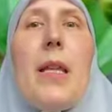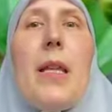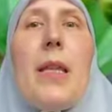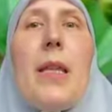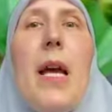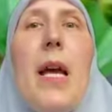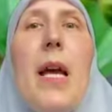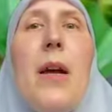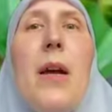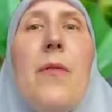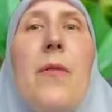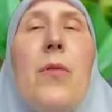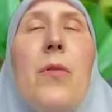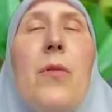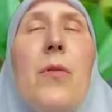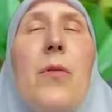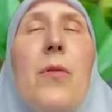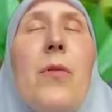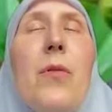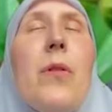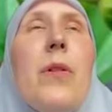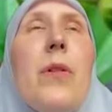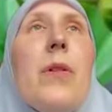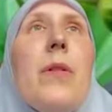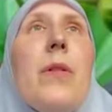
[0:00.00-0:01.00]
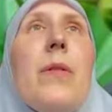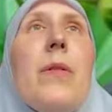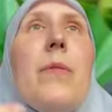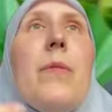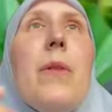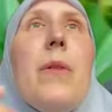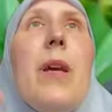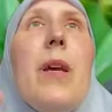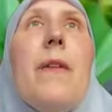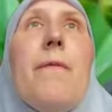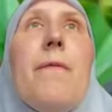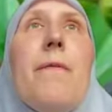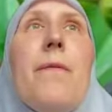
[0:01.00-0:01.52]

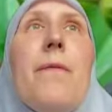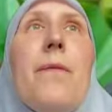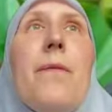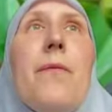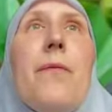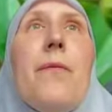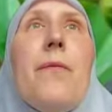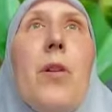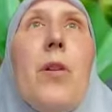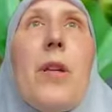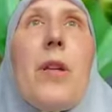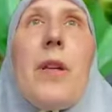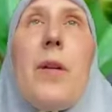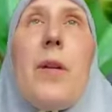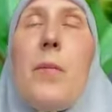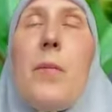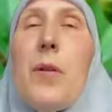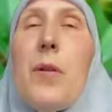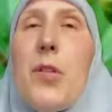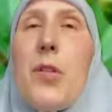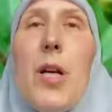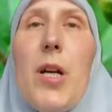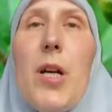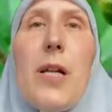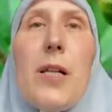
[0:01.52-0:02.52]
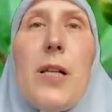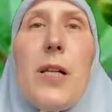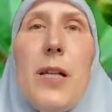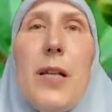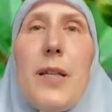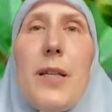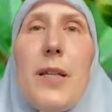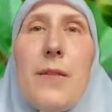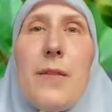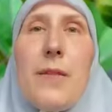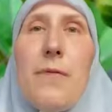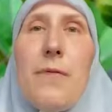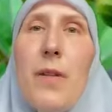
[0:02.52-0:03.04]
If, for example, child
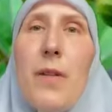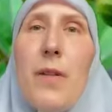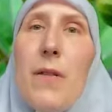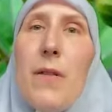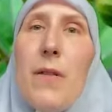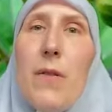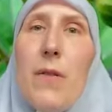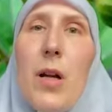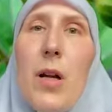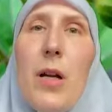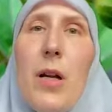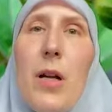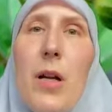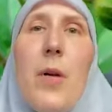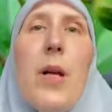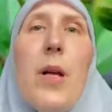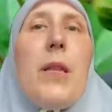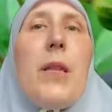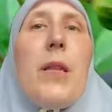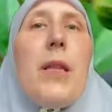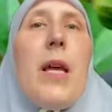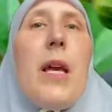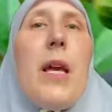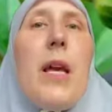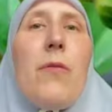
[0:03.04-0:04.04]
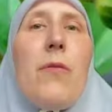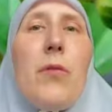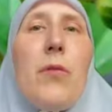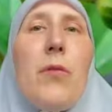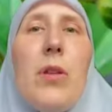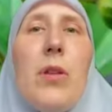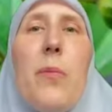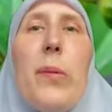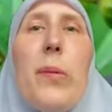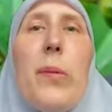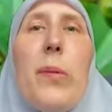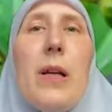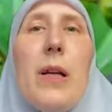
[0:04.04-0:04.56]
has a fever, they would
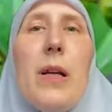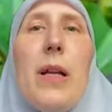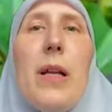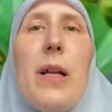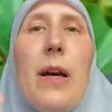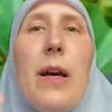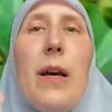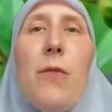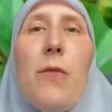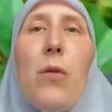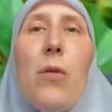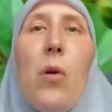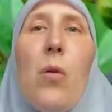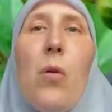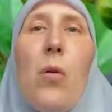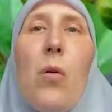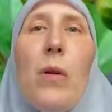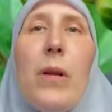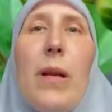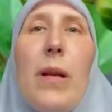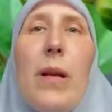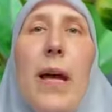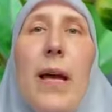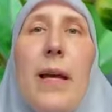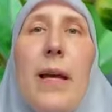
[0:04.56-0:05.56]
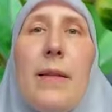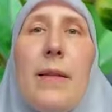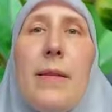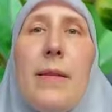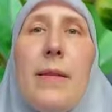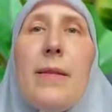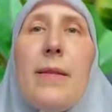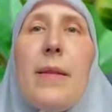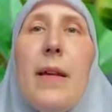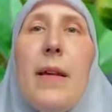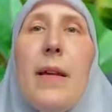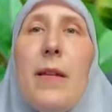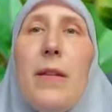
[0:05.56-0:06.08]
typically have cold
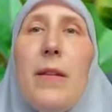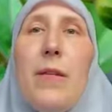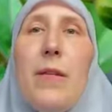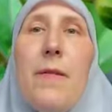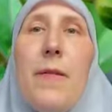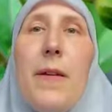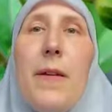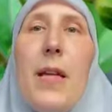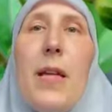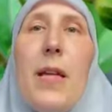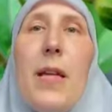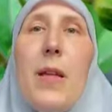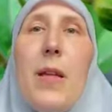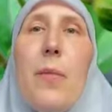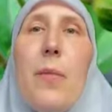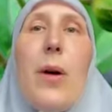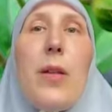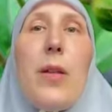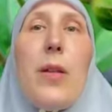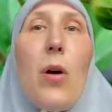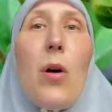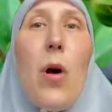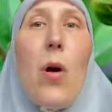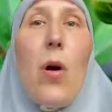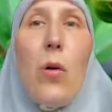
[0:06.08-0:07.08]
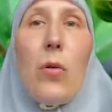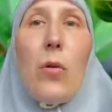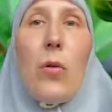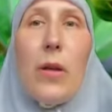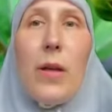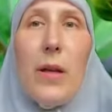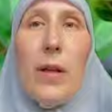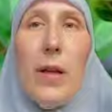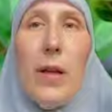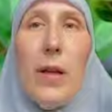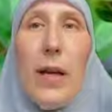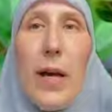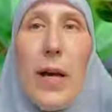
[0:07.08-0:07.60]
hands and feet, but hot
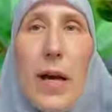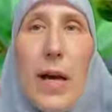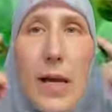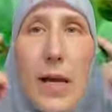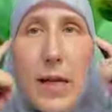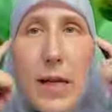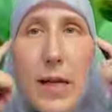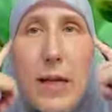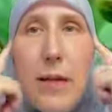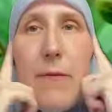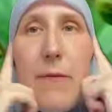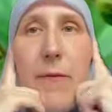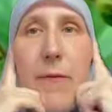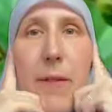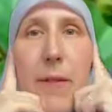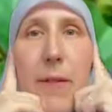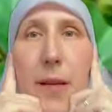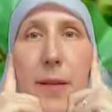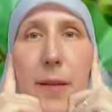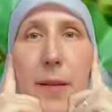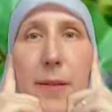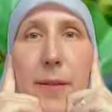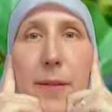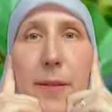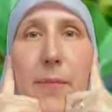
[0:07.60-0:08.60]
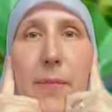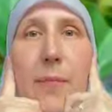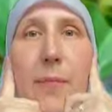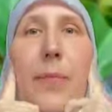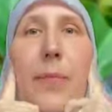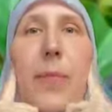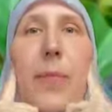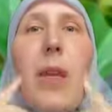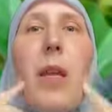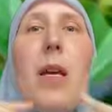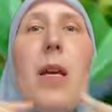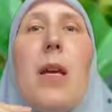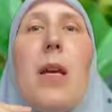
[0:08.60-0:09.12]
head and face.
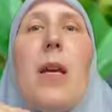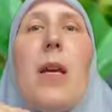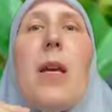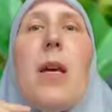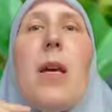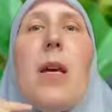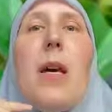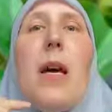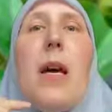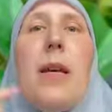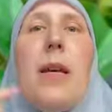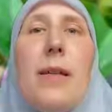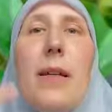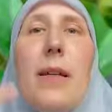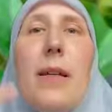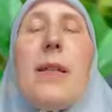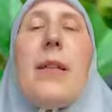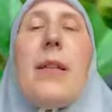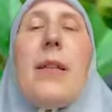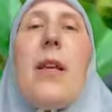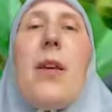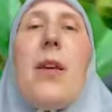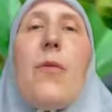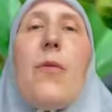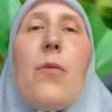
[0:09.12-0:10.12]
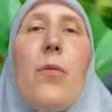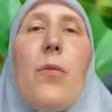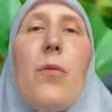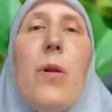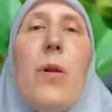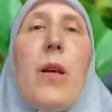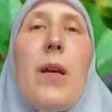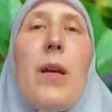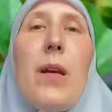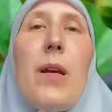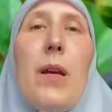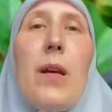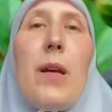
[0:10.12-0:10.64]
As I said, they would
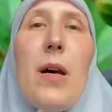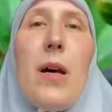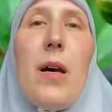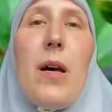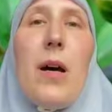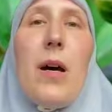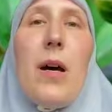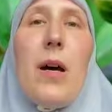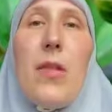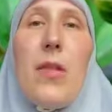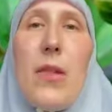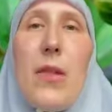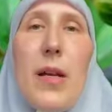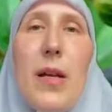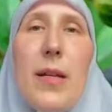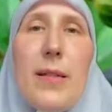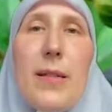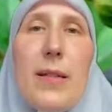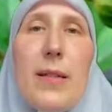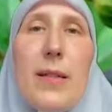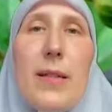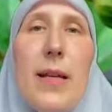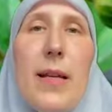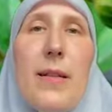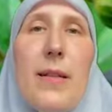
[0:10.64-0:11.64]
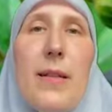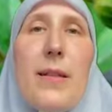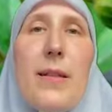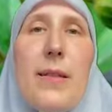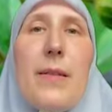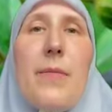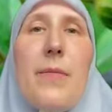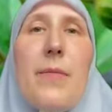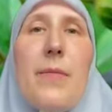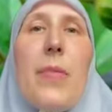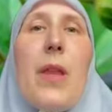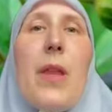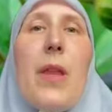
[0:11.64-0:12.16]
be thirstless.
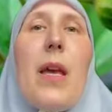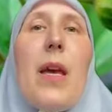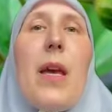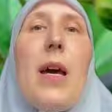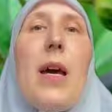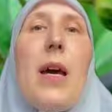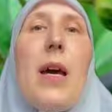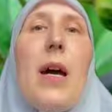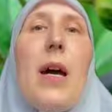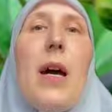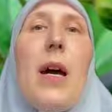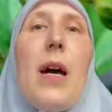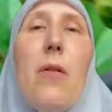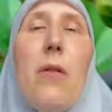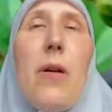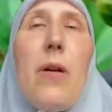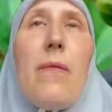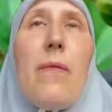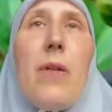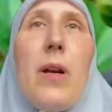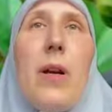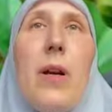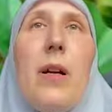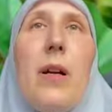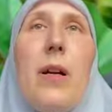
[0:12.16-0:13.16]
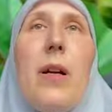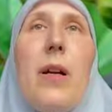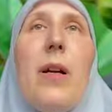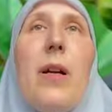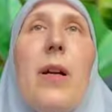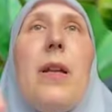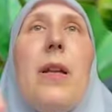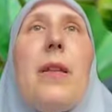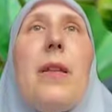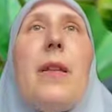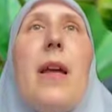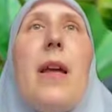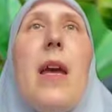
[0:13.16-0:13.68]
However,
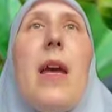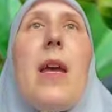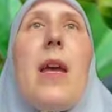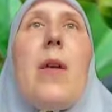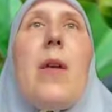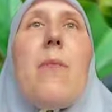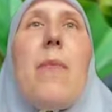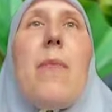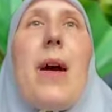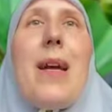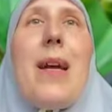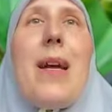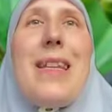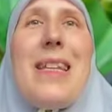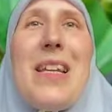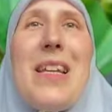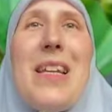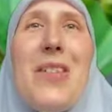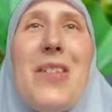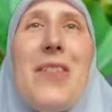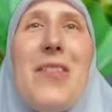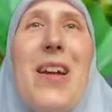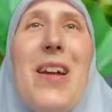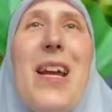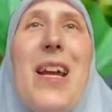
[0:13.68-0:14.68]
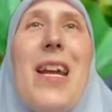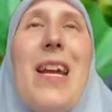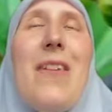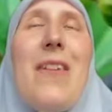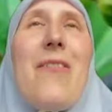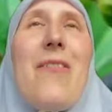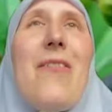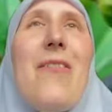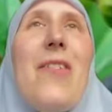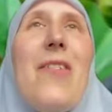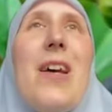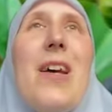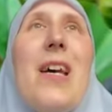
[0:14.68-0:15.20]
they might
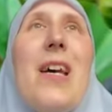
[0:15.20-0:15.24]
crave